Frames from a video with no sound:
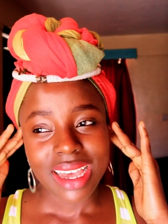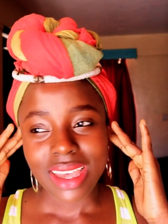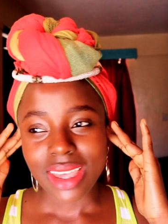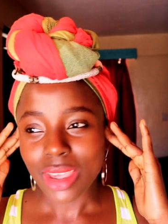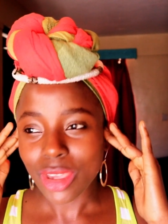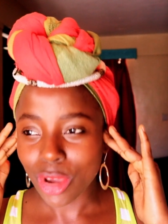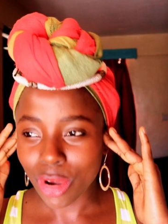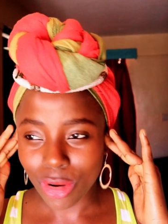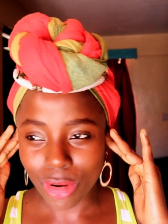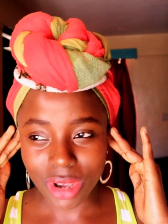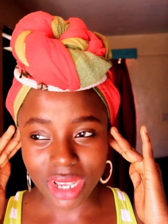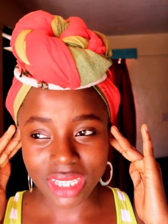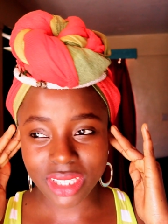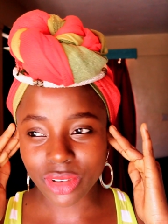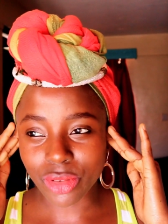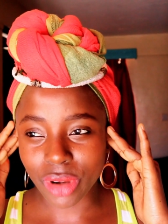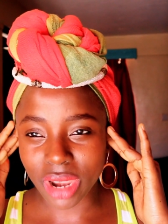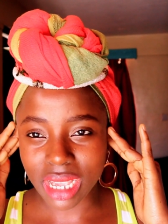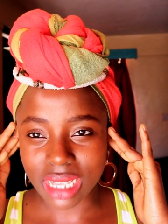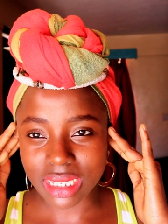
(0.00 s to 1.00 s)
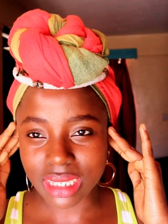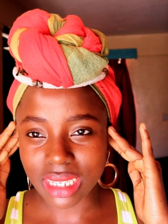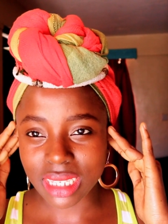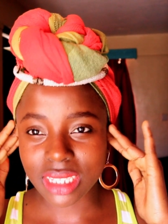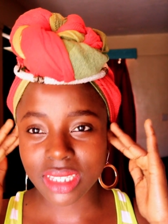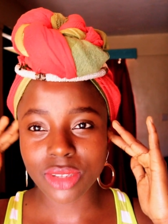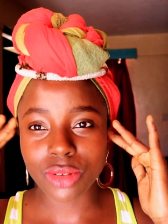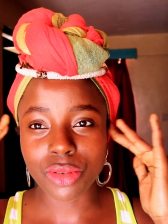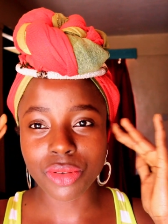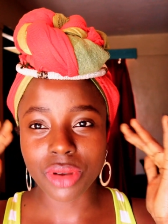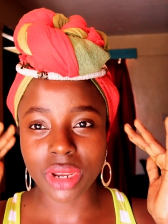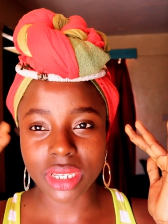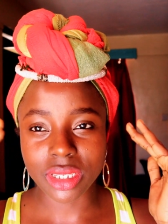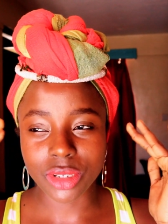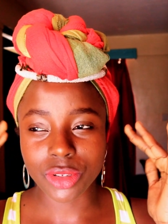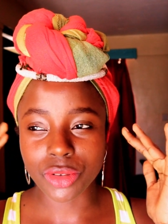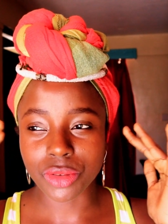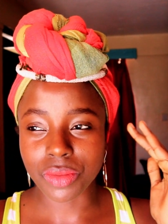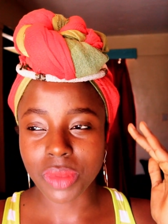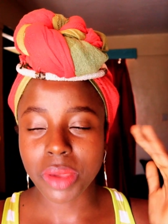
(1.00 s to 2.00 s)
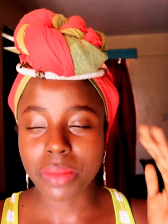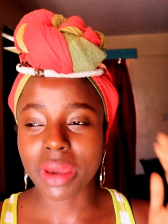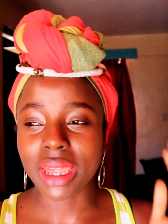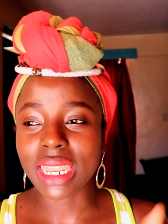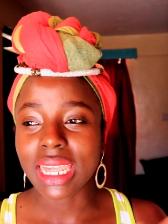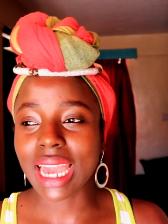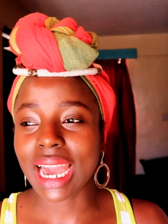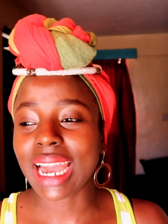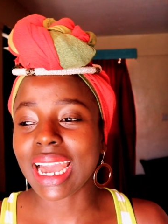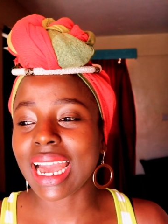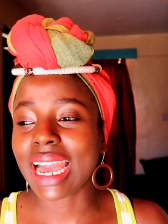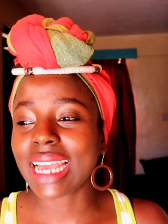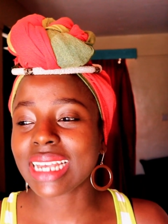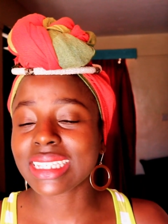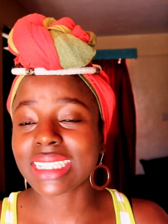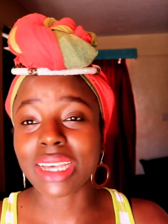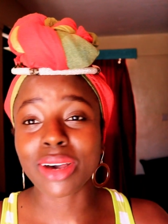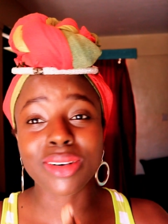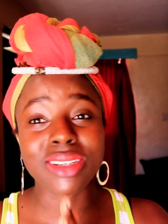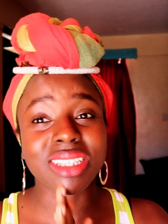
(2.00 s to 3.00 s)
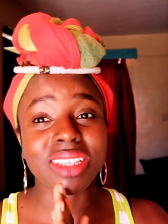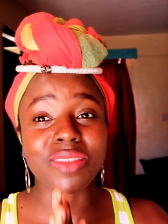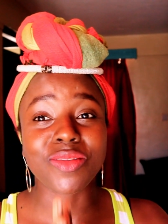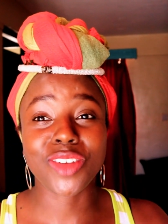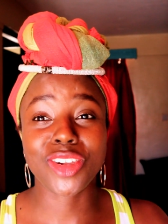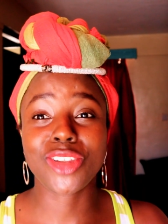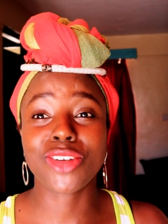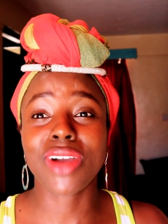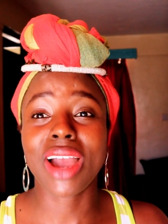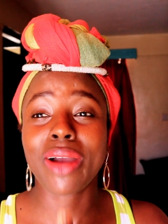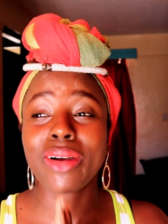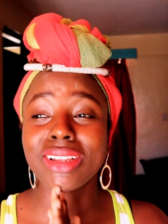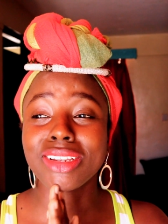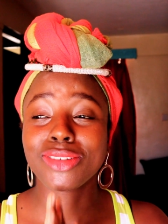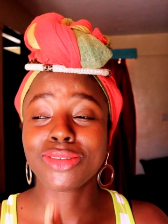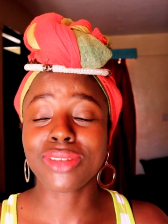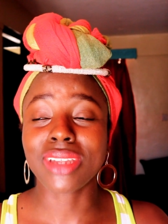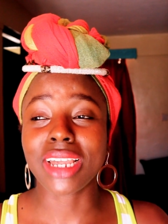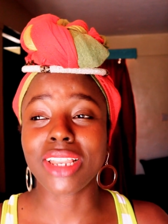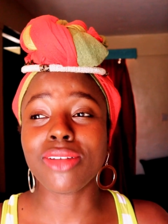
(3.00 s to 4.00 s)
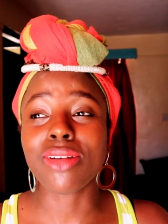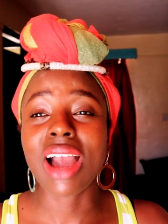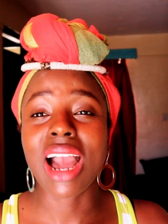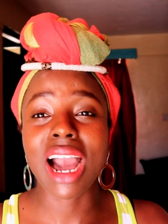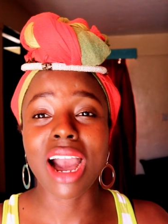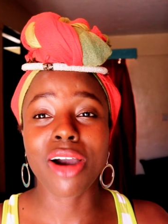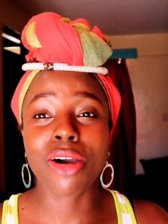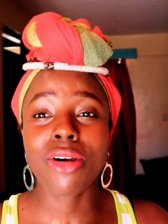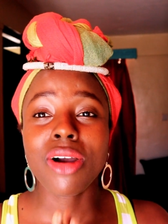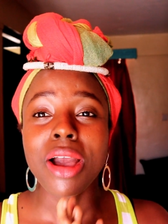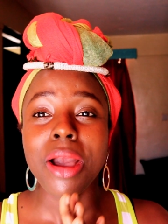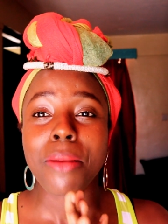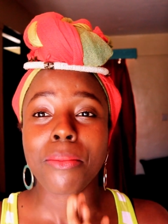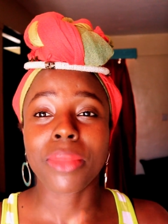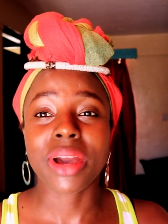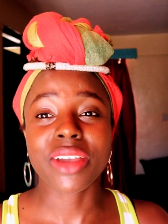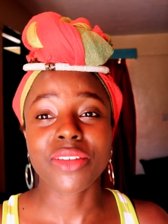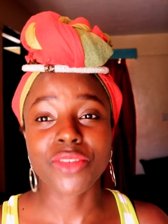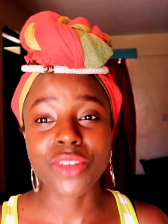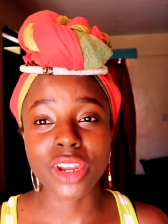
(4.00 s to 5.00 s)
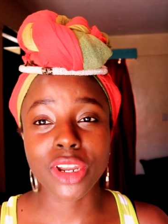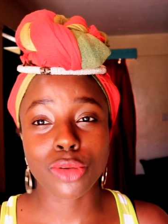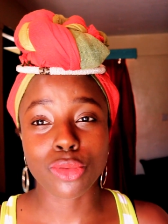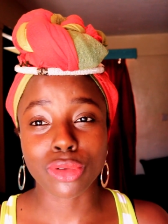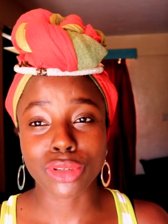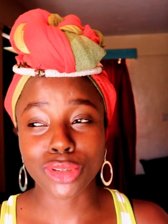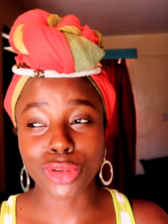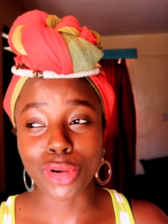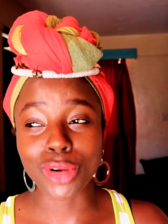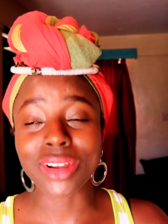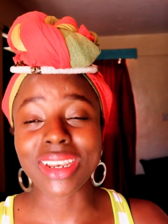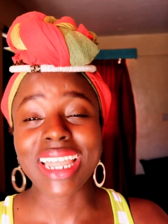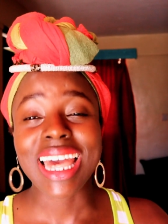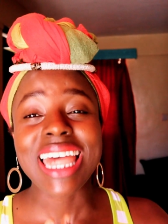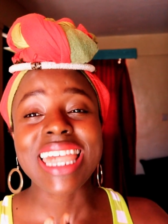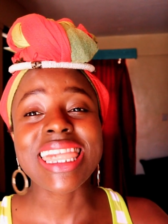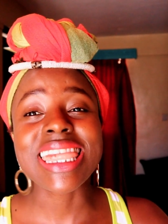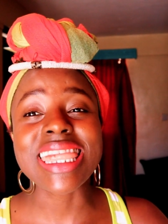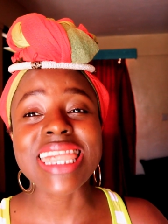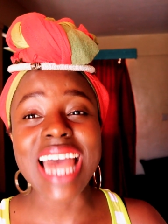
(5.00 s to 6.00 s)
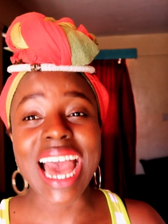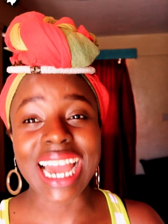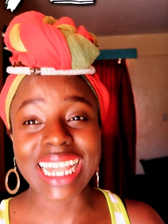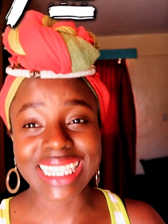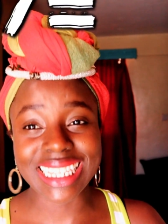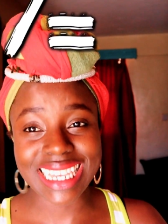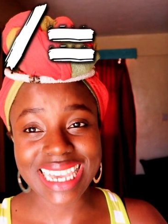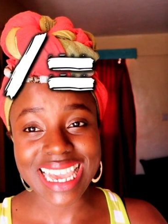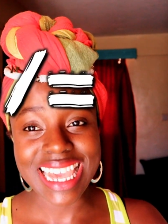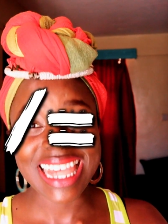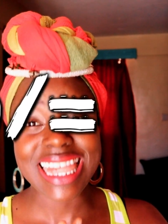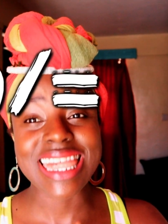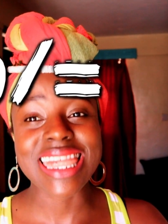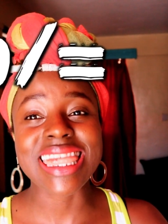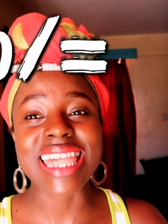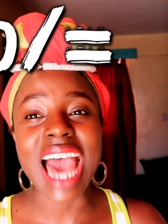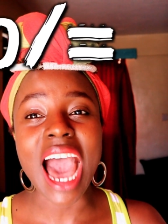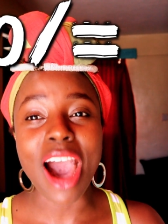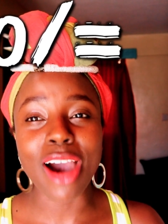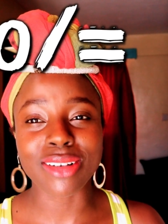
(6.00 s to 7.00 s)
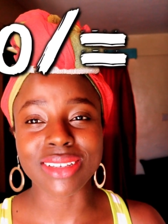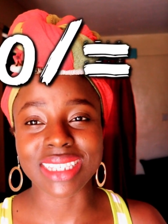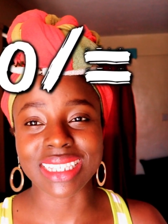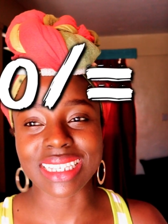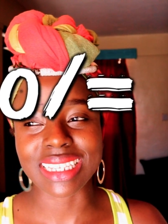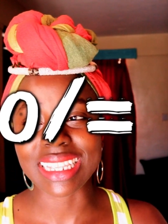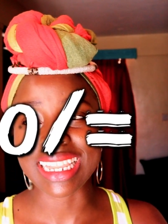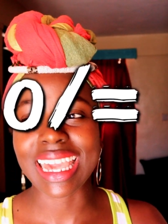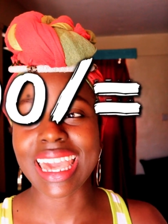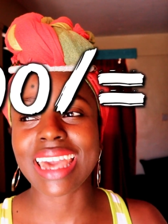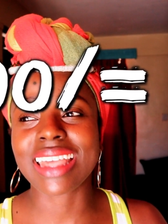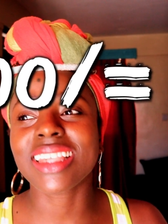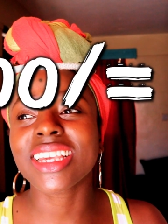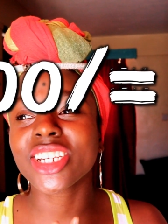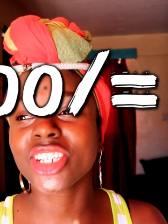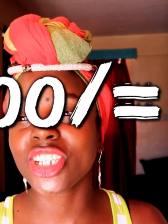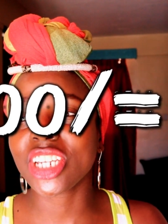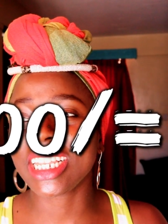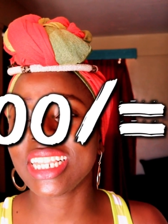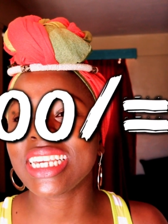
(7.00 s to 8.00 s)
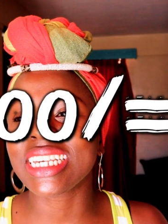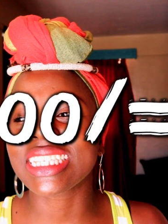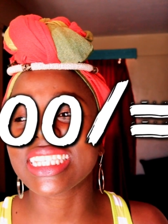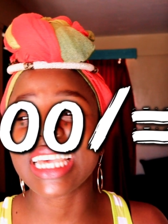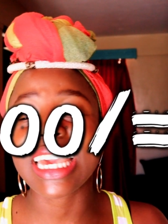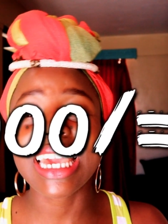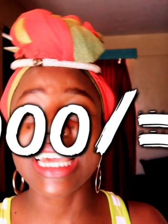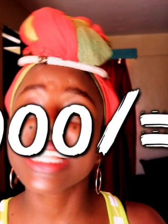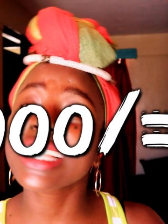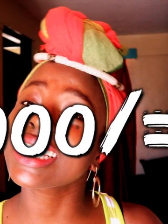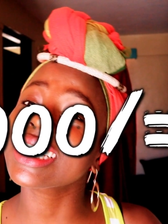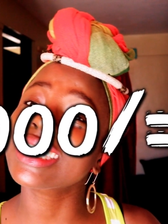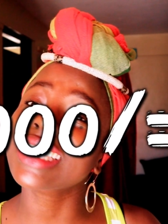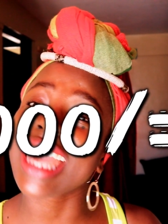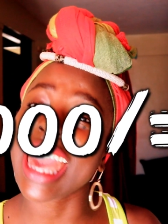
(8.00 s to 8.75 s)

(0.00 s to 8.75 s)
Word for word: yo it's crazy it's still crazy to me but yeah guys that was the video i wanted to tell you how my friend was conned 30,000 kenya shillings in this